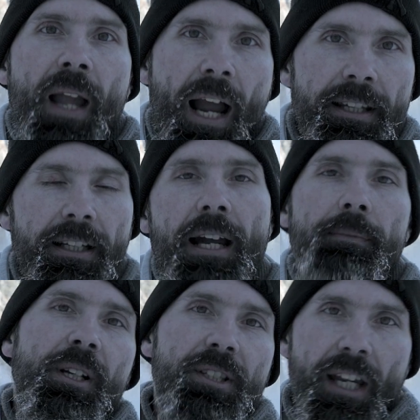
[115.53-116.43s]
and the
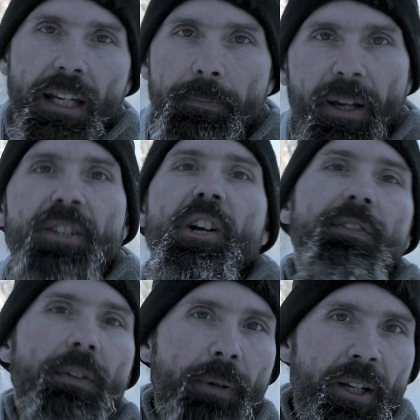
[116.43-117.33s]
camera is taking picture
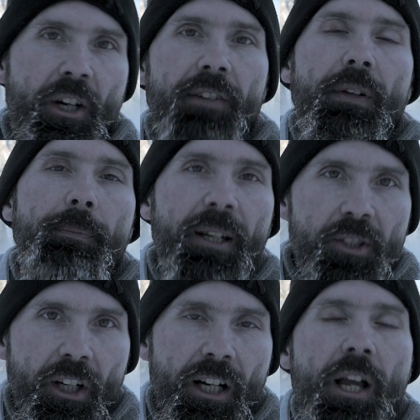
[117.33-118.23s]
after picture after
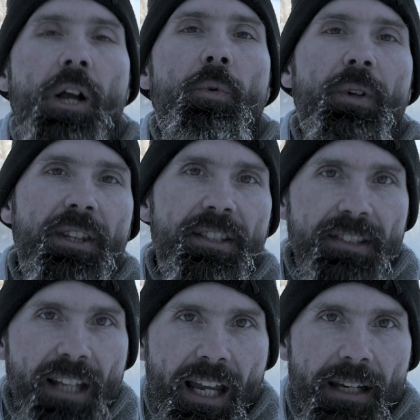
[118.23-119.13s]
picture with the
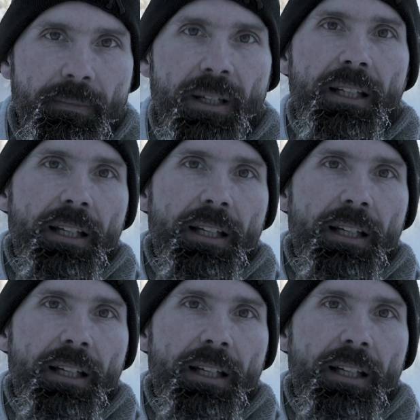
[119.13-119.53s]
same